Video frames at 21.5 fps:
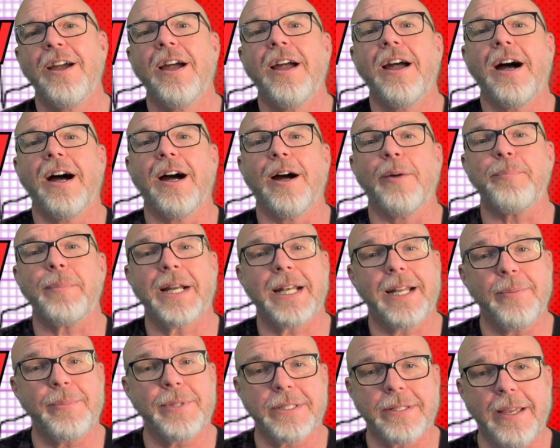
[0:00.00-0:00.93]
My
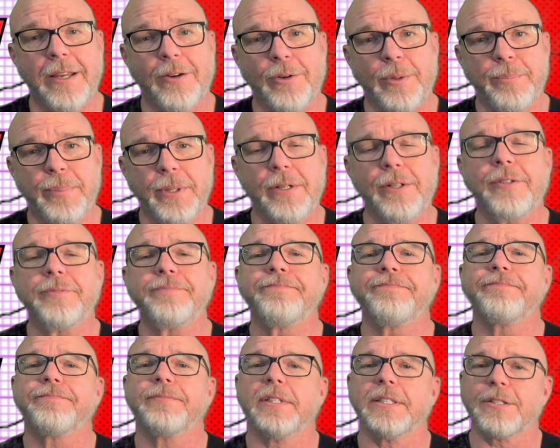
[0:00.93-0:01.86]
name is Angry
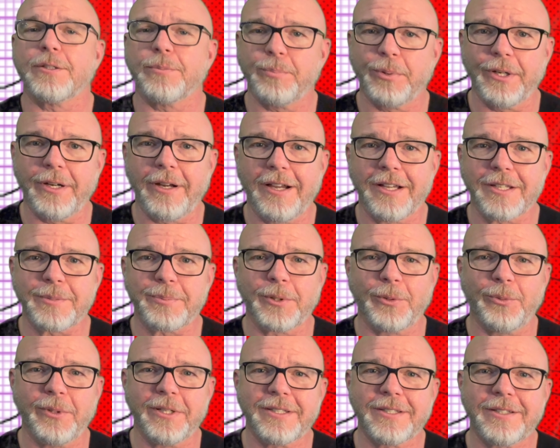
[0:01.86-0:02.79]
Bill. This is
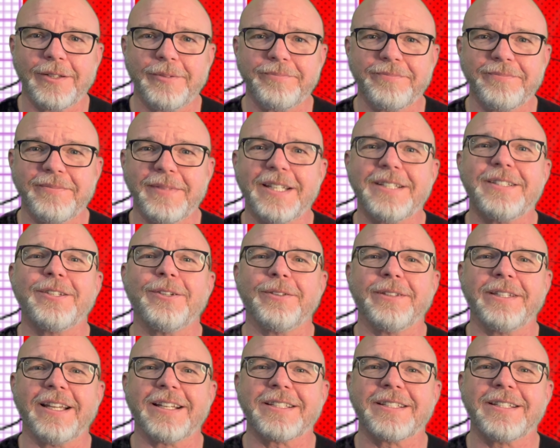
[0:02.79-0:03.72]
Prehospital Wisdom. Until
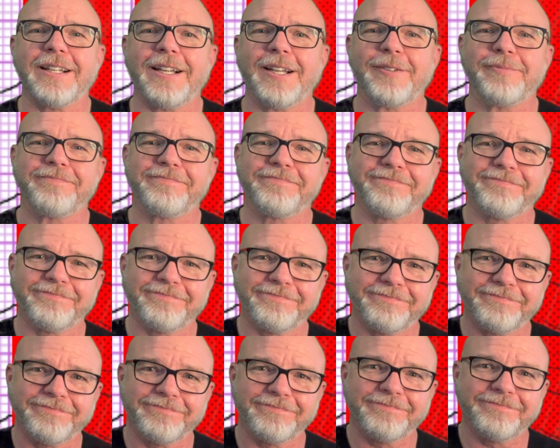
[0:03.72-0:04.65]
next time,
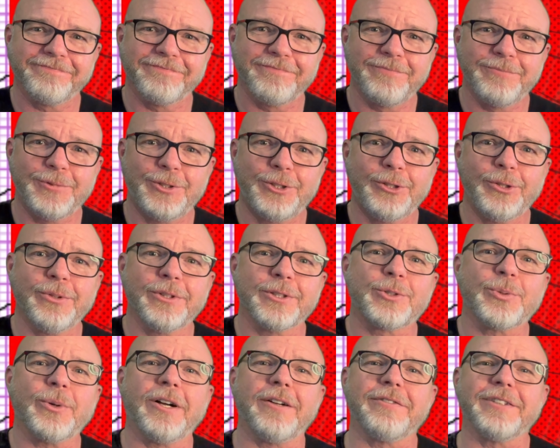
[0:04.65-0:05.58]
do the
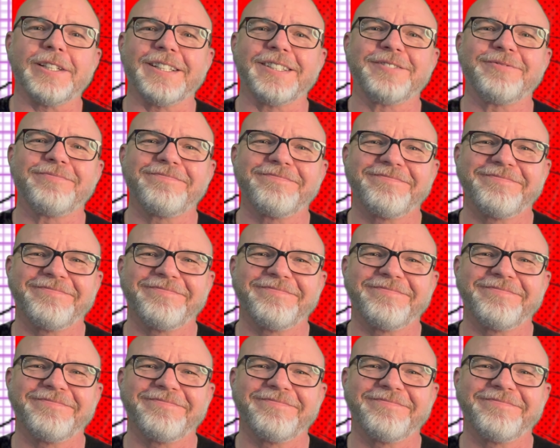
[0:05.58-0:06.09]
12 lead.